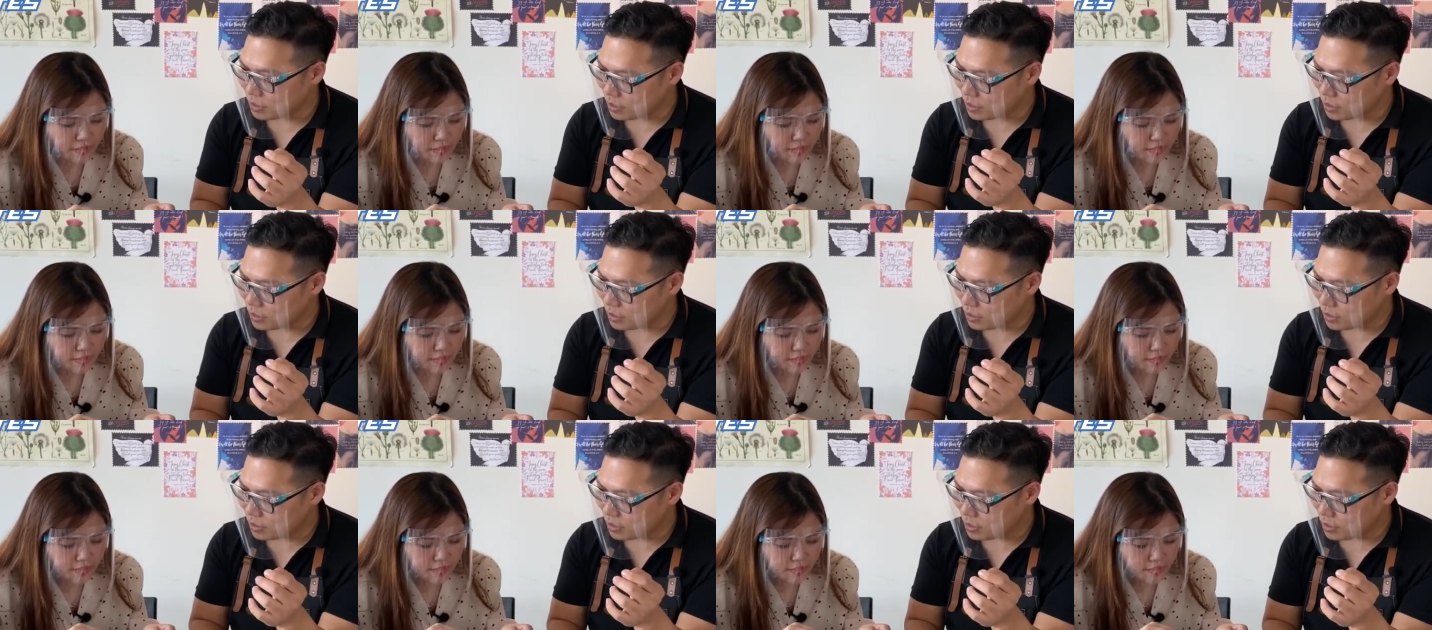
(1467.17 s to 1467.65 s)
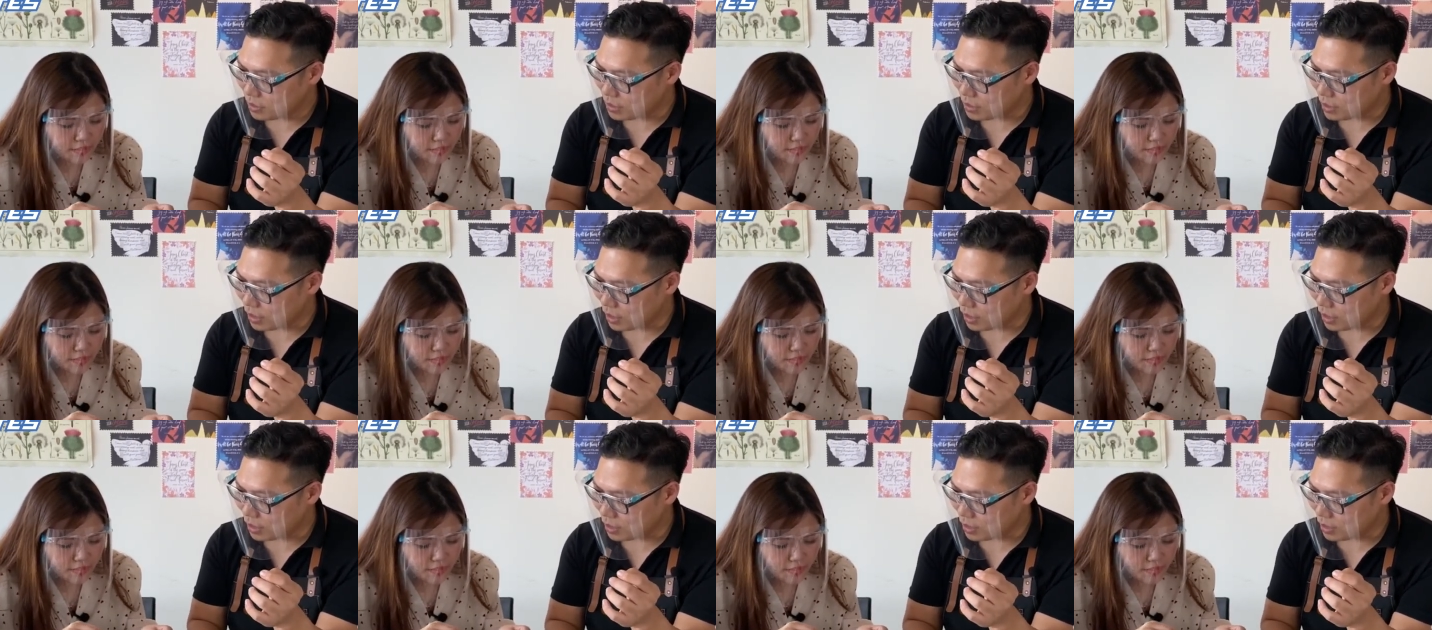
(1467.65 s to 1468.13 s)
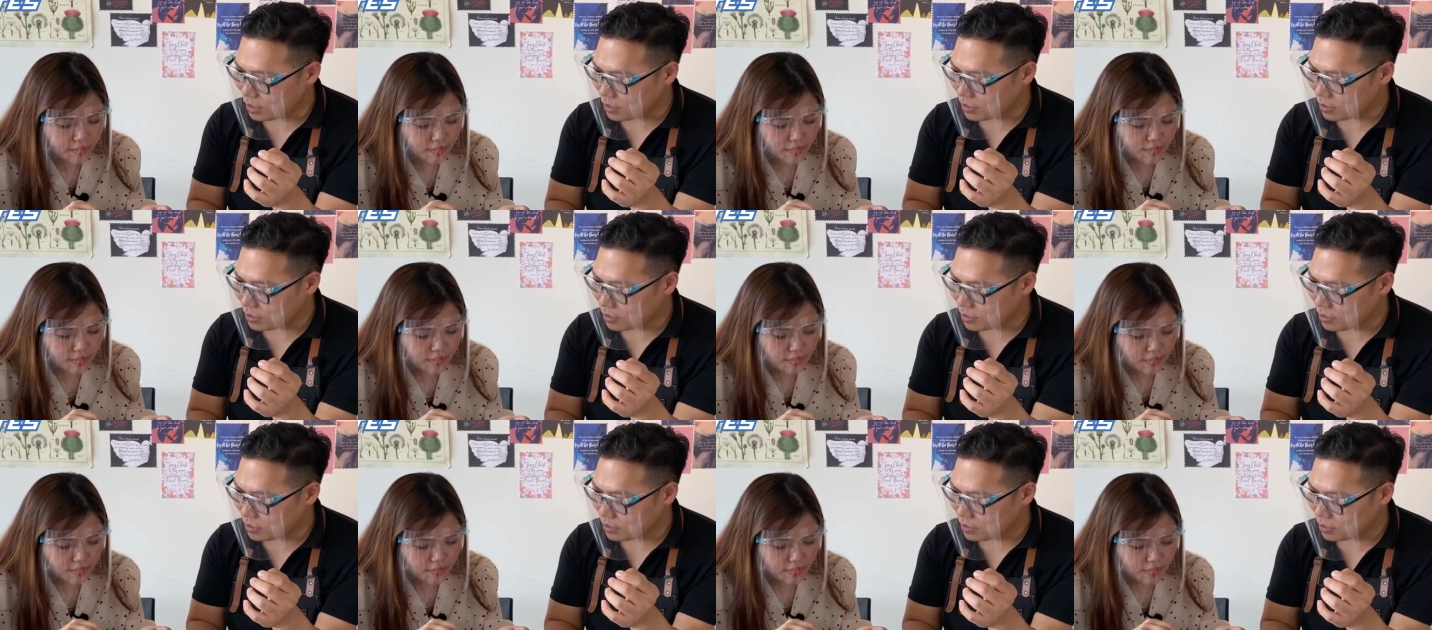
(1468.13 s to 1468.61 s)

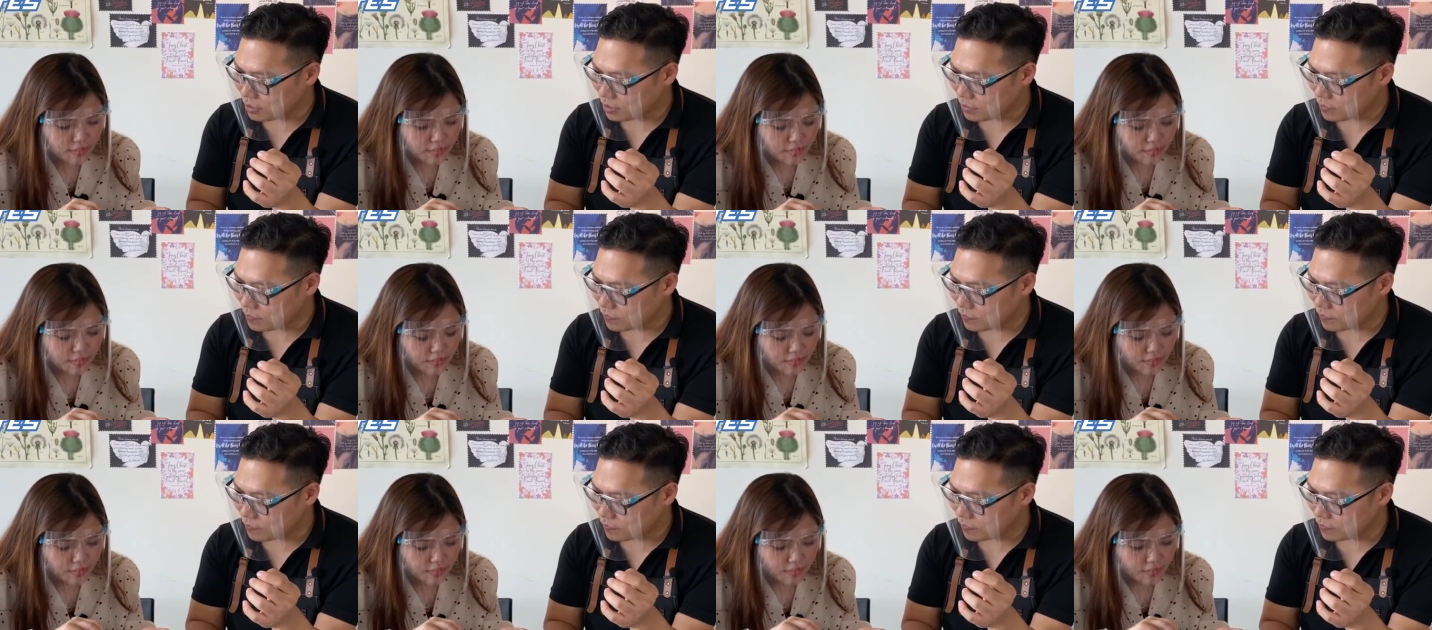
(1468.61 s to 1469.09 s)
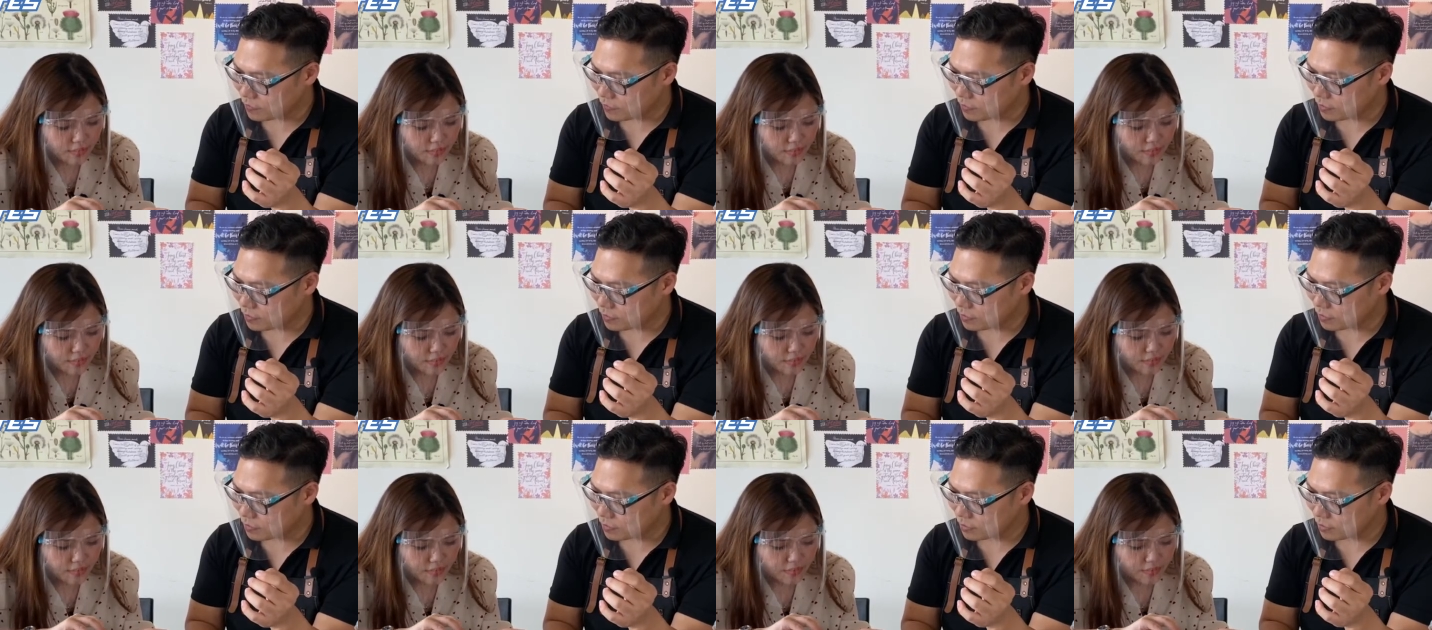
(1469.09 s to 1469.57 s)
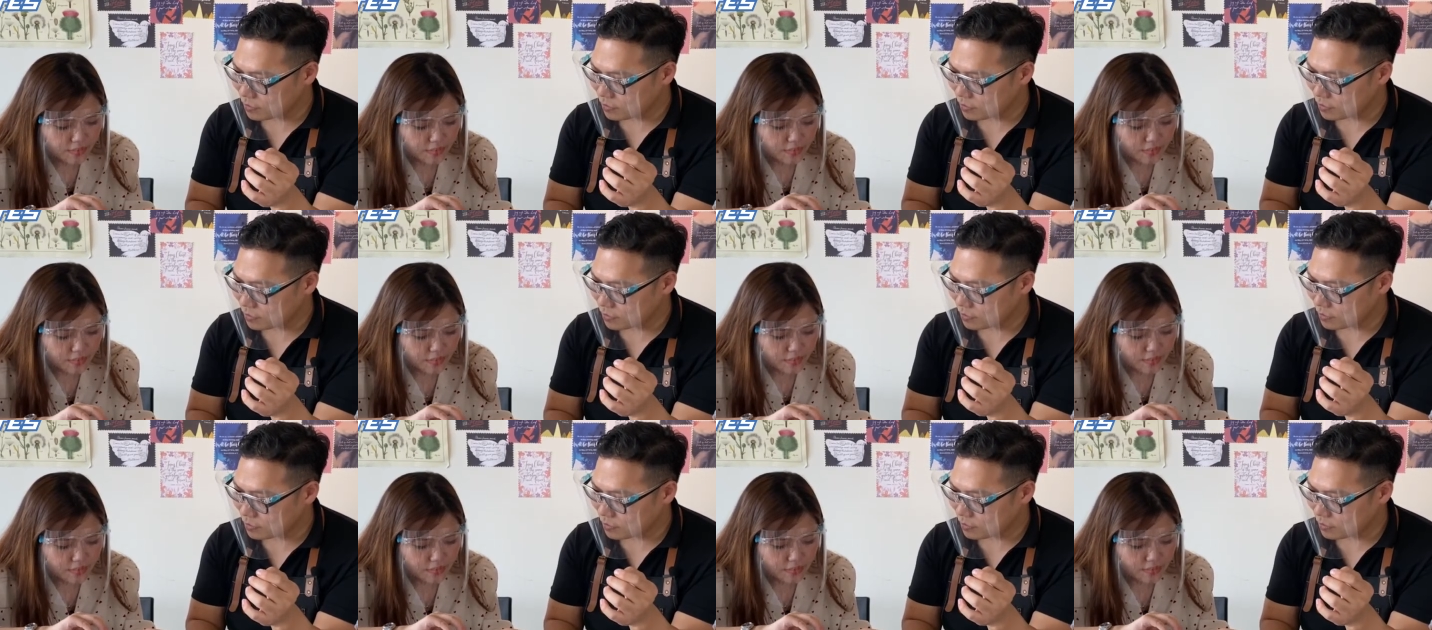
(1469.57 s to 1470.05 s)

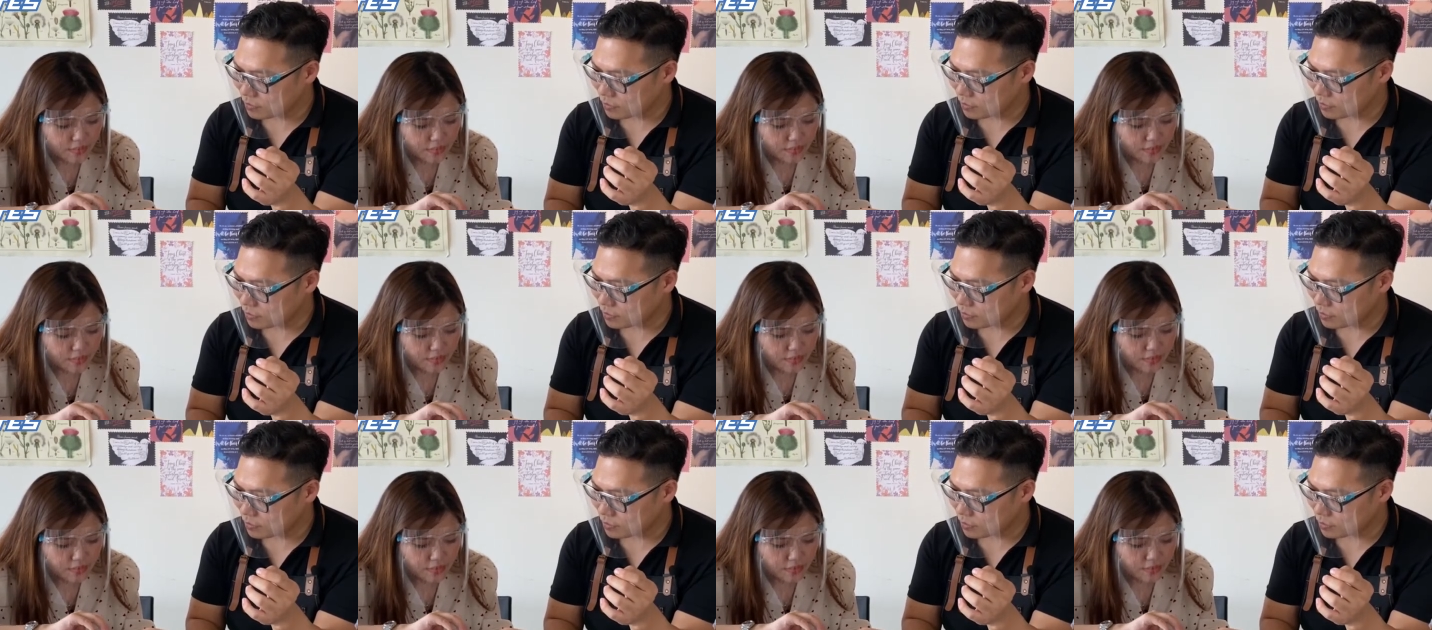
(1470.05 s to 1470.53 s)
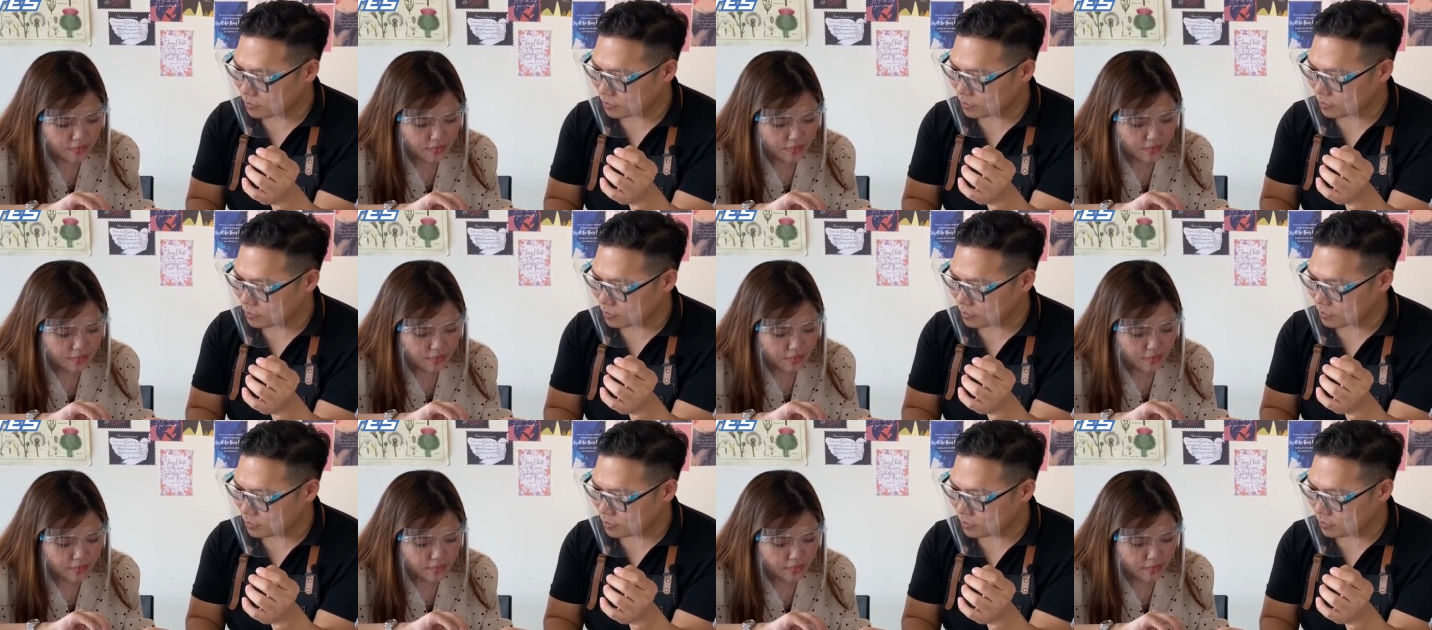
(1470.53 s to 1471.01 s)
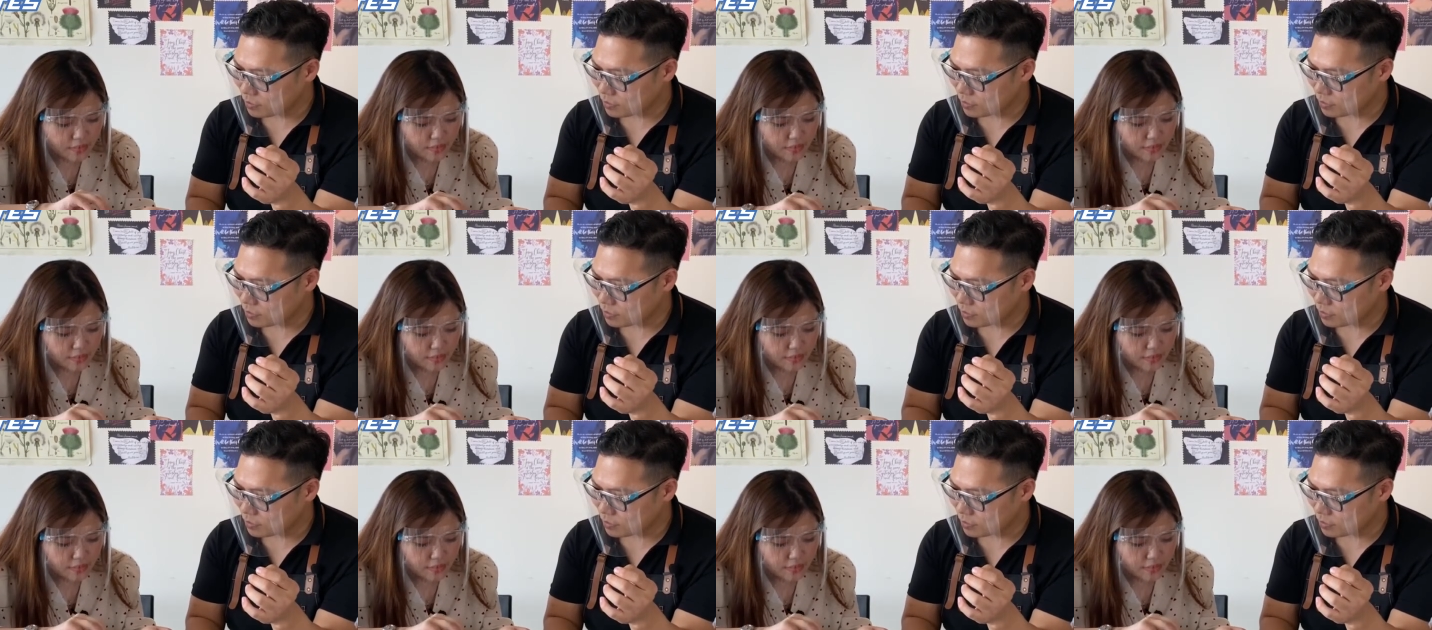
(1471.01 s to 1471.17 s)
(no one is talking)